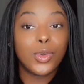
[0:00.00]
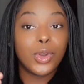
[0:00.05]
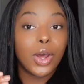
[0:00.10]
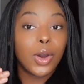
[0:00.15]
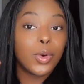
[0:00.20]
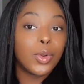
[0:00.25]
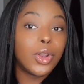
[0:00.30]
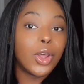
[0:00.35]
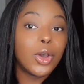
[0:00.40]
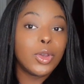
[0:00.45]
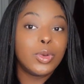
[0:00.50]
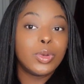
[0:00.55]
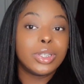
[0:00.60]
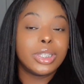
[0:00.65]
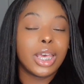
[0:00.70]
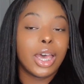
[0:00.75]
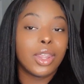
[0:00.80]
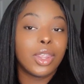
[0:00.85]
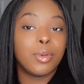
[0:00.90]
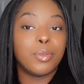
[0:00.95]
don't know, you
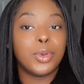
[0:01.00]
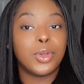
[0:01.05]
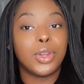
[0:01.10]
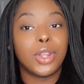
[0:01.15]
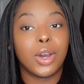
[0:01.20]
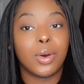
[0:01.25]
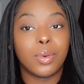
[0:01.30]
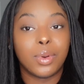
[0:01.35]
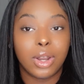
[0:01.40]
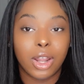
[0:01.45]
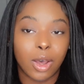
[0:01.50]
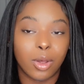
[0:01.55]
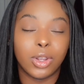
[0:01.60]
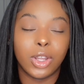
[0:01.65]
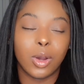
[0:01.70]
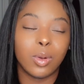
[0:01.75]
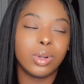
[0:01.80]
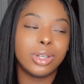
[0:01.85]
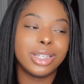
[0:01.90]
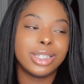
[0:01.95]
tell them you don't know.
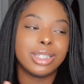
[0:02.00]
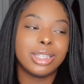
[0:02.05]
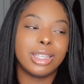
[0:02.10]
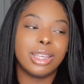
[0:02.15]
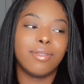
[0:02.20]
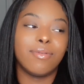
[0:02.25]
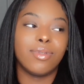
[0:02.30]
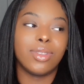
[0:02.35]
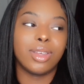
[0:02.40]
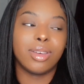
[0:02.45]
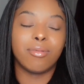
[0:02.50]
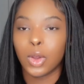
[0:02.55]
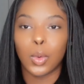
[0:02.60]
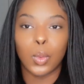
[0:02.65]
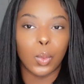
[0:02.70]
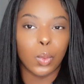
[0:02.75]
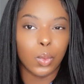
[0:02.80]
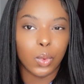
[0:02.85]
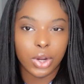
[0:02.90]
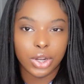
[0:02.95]
Don't just leave them
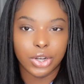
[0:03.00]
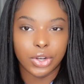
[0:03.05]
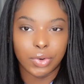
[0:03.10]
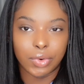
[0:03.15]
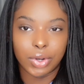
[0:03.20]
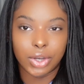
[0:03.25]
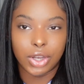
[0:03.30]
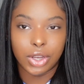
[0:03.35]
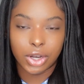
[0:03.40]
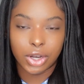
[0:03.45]
wondering, you